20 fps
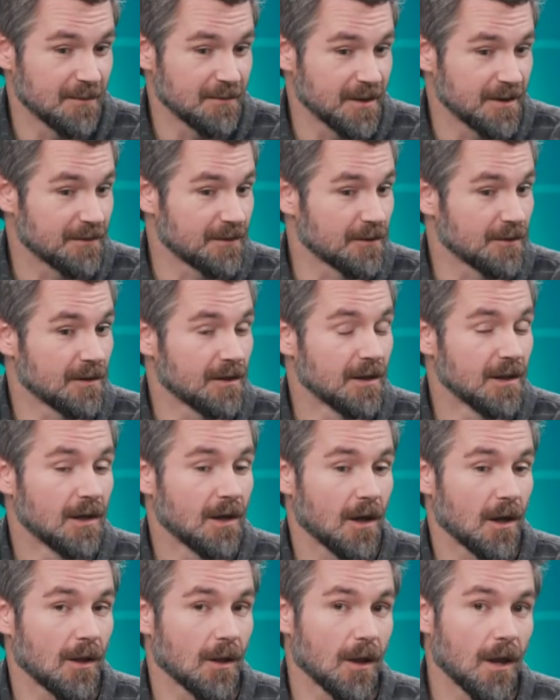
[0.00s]
I mean,
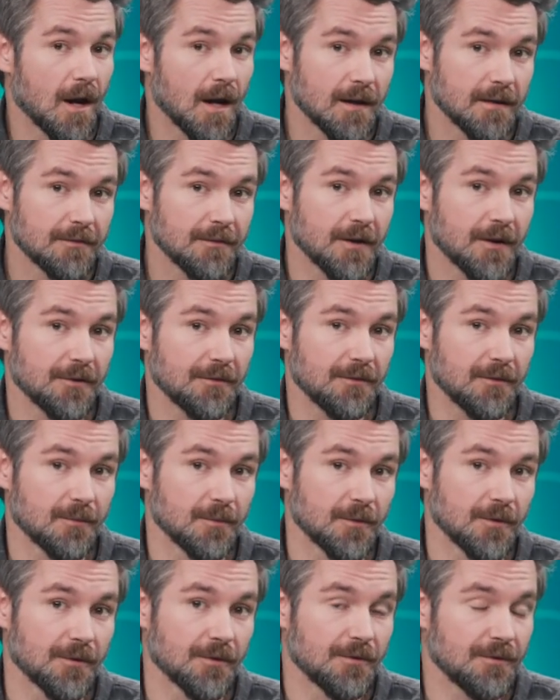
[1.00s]
a lot of
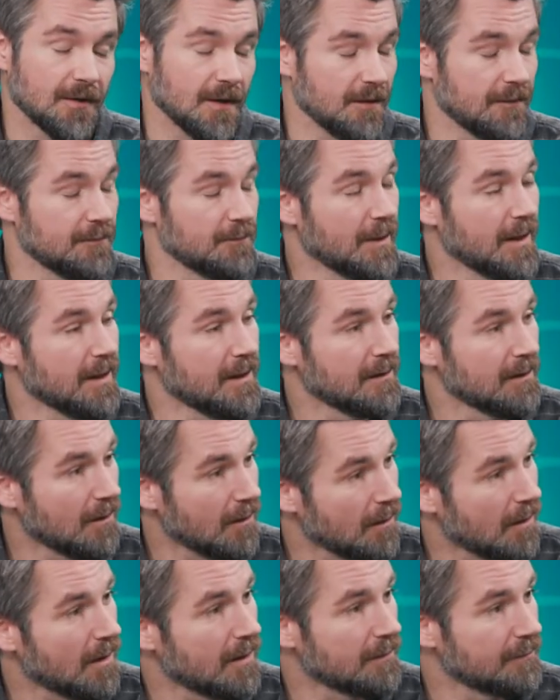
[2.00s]
customers have made
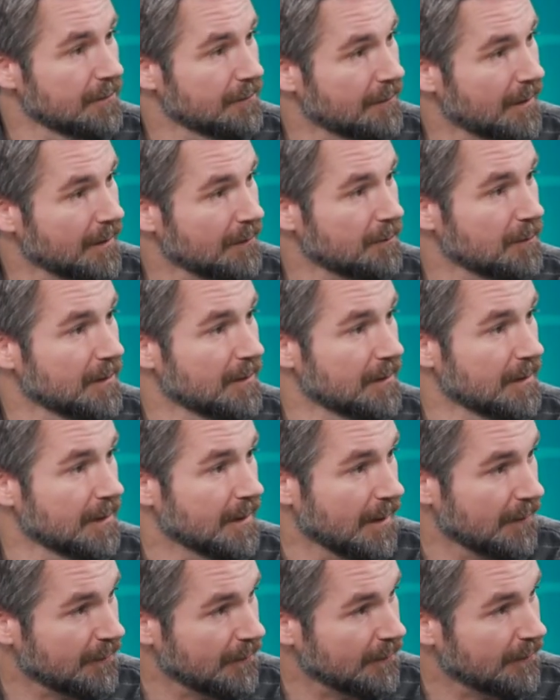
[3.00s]
a lot of investment
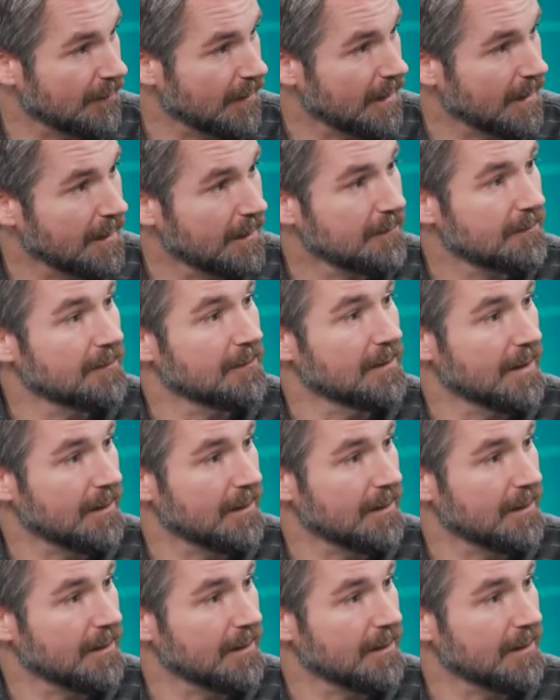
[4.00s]
in SSIS